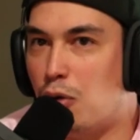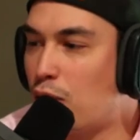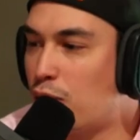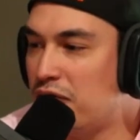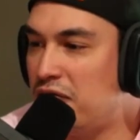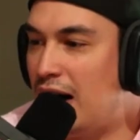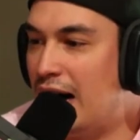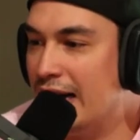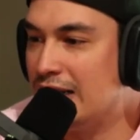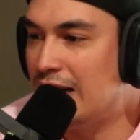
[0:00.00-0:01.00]

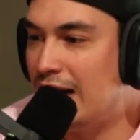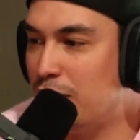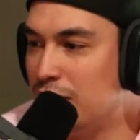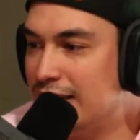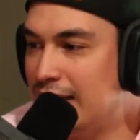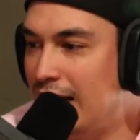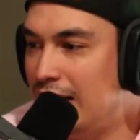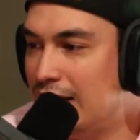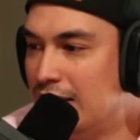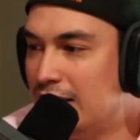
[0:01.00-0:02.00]
refined, I would say.
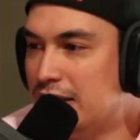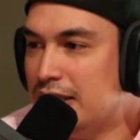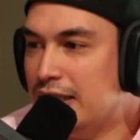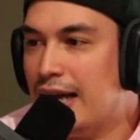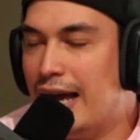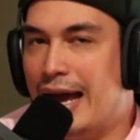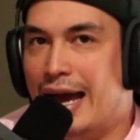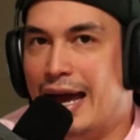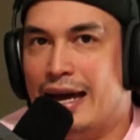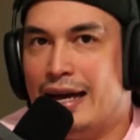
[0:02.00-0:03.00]

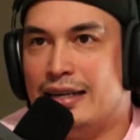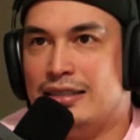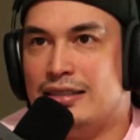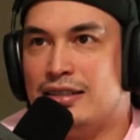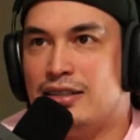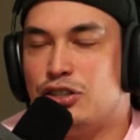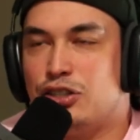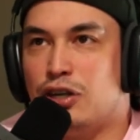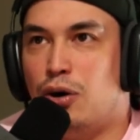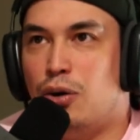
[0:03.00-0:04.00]
And
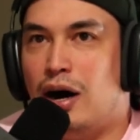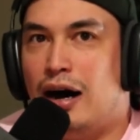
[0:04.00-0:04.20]
so